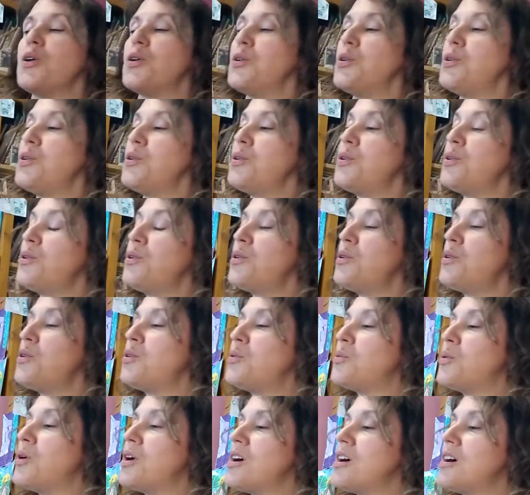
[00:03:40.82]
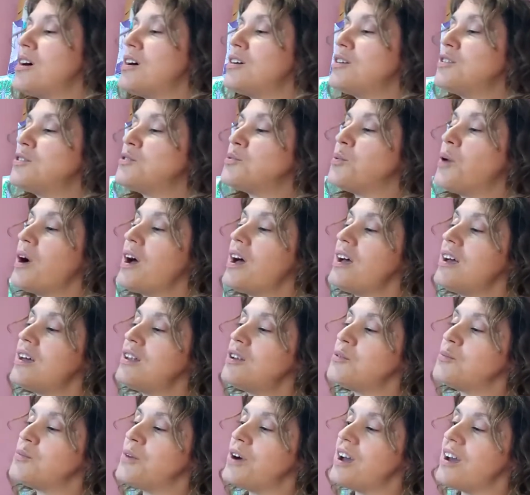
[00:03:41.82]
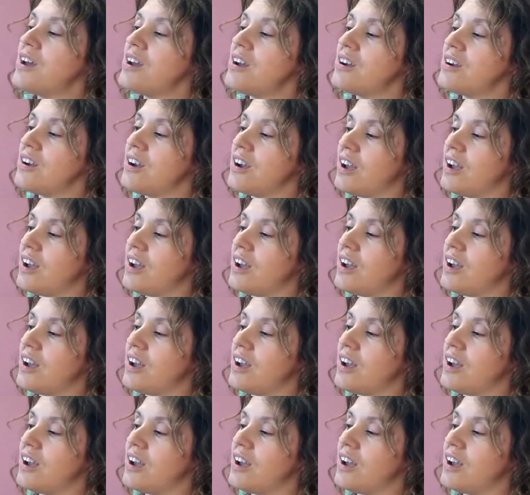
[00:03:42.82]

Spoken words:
Who, what, when, and where?